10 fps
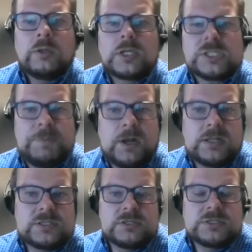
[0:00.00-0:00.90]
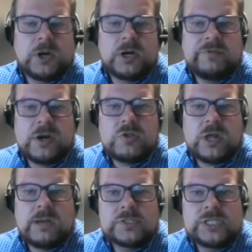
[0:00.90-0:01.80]
As sponsors, part of our
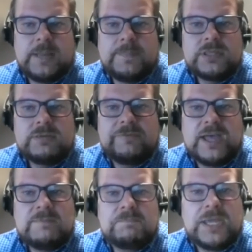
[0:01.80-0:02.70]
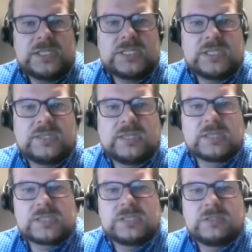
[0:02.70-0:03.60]
job was helping them find basic
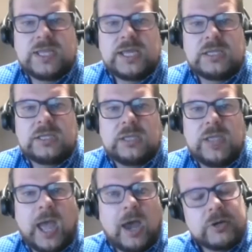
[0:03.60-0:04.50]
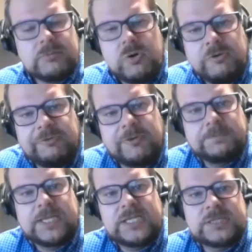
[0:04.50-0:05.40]
things like how to move from
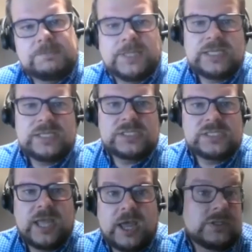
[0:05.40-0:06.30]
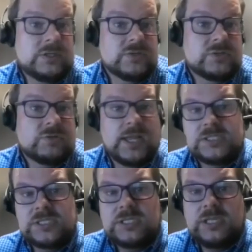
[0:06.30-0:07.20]
place to place, how to use
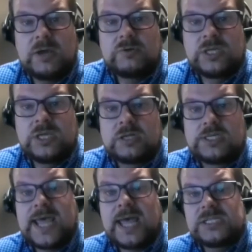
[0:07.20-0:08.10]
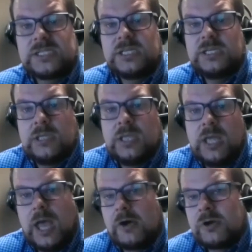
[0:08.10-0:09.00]
transit, how to get a taxi,
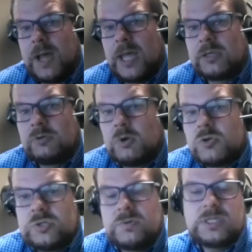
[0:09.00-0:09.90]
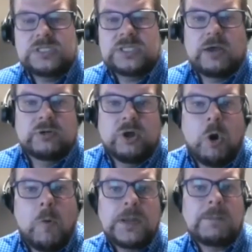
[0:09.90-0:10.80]
how to buy groceries, how to
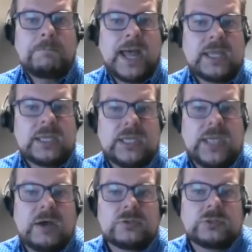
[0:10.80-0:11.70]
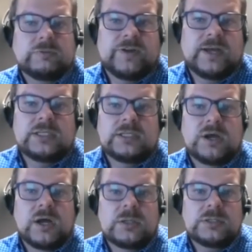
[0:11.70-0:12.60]
open a bank account or find a
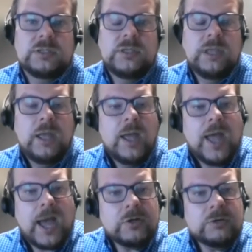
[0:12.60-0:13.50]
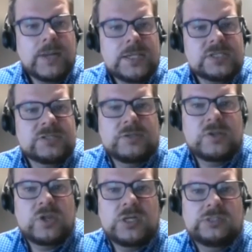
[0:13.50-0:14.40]
doctor, how to register
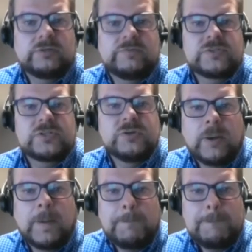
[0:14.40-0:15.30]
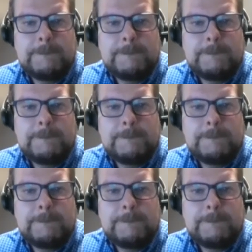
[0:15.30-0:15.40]
their children for school.